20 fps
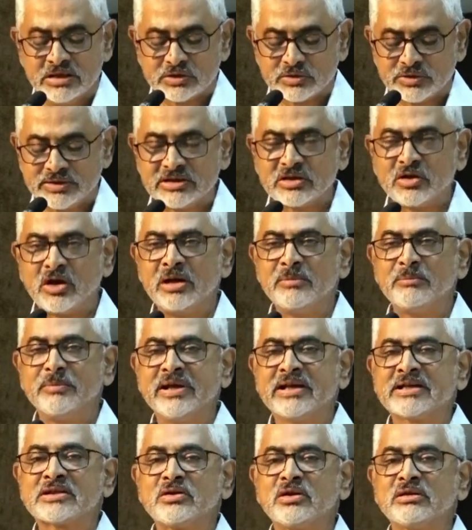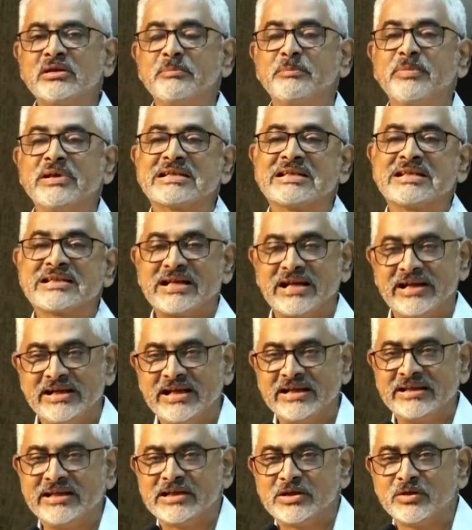So it is all based on the business
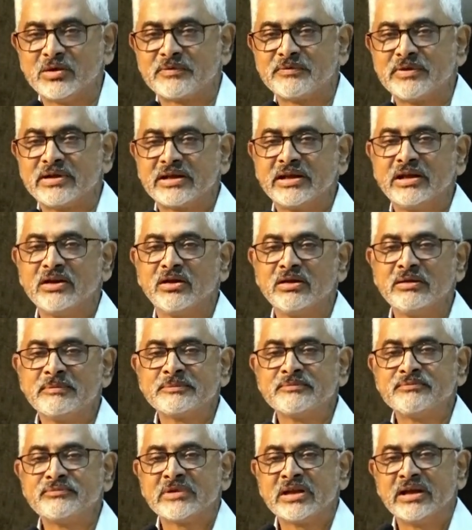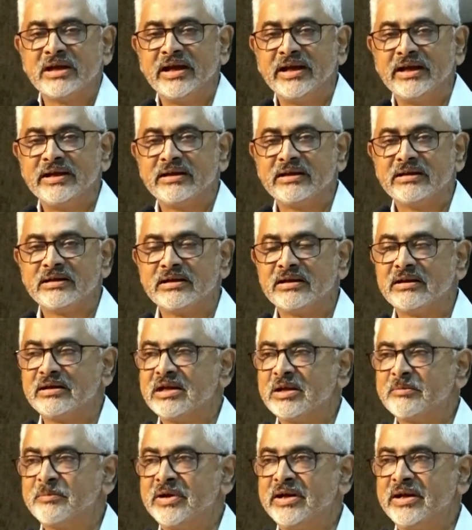idea that you are working on and uh,
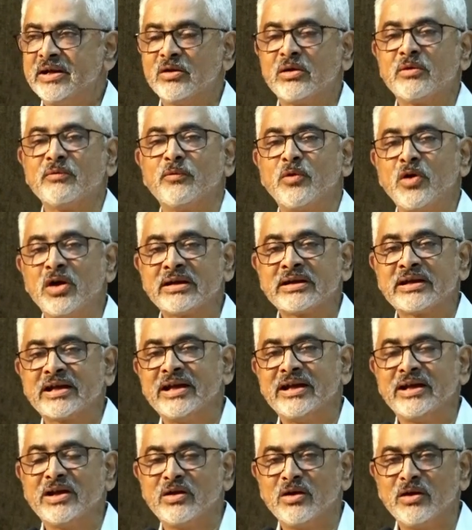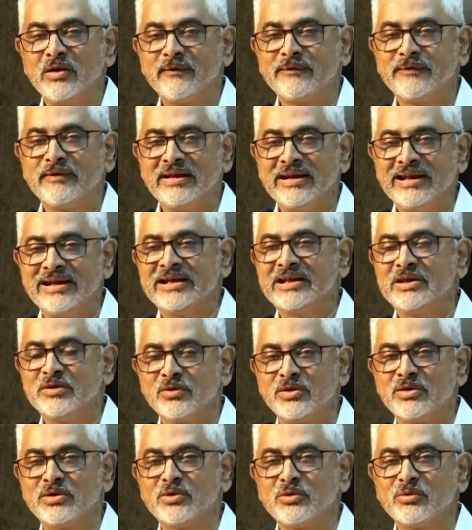depending on what kind of leg
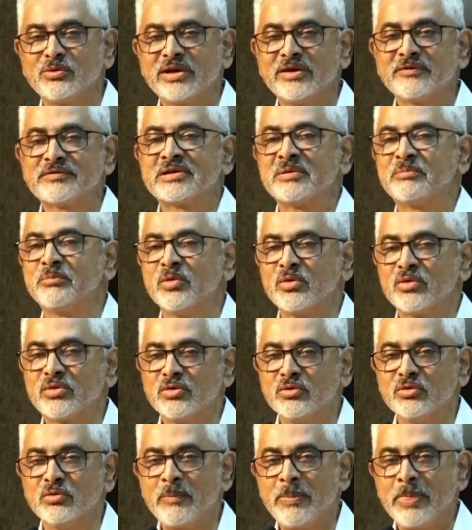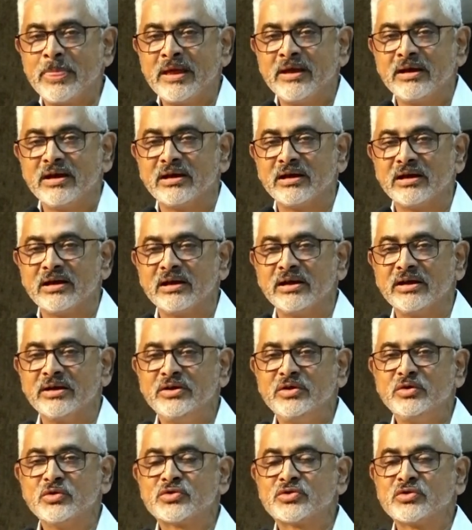you want to give support to,
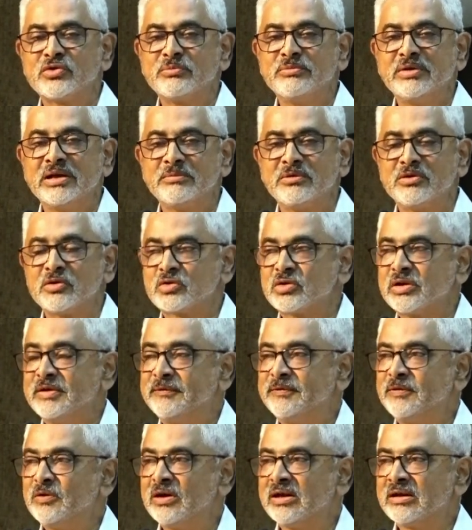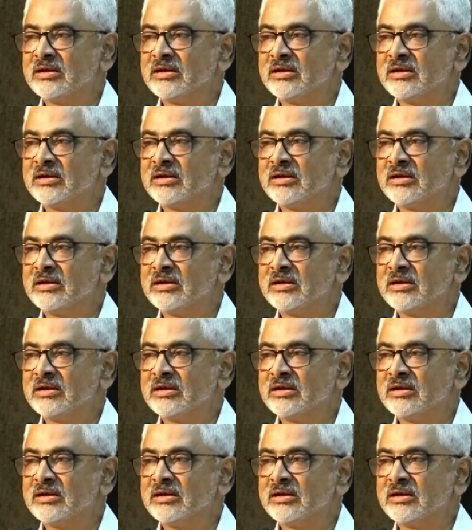uh, you should be able to. So if you